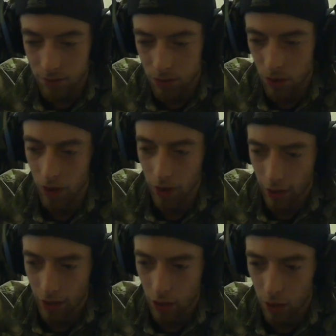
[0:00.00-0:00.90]
So it
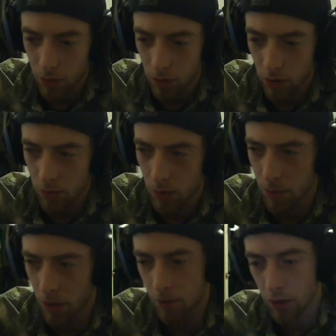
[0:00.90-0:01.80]
can help you a little bit,
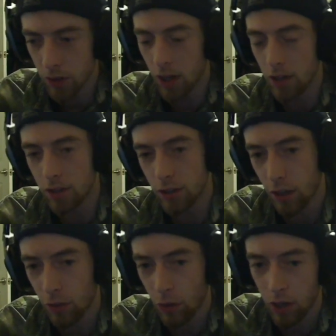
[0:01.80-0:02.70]
but if you're kind of just
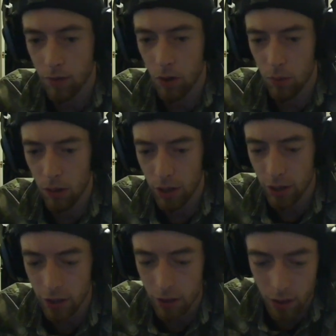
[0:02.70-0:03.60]
like a random
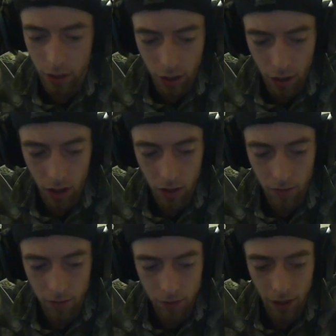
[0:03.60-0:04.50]
nobody,
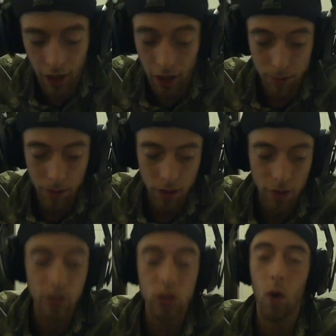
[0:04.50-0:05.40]
and especially
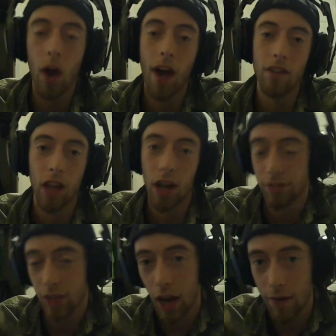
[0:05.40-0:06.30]
if you don't have a lot
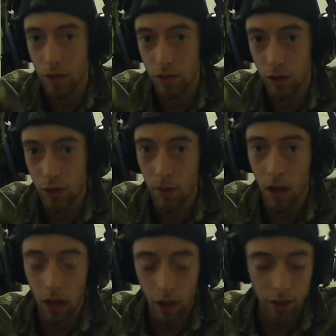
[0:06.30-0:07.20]
of time to stream,
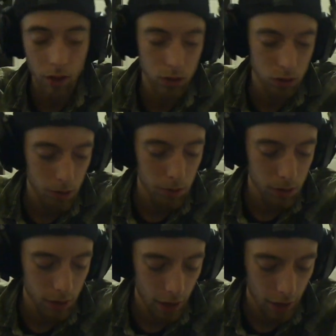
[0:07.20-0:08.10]
like those
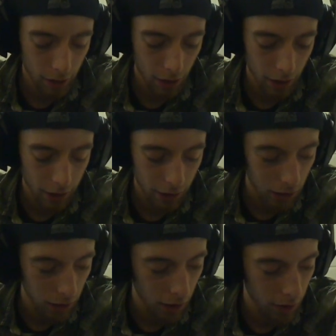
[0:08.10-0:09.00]
streamers that get
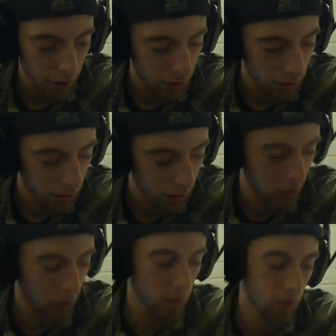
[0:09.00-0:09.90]
a lot of, you
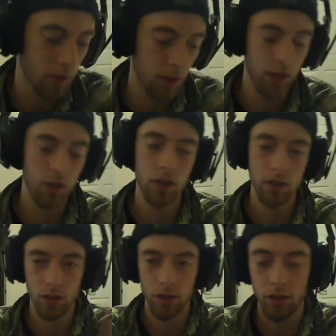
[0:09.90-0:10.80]
know,
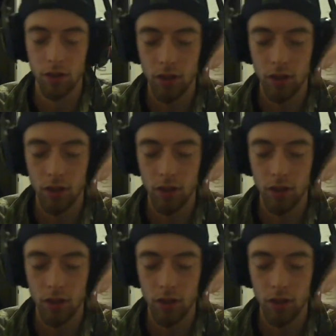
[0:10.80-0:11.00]
increase their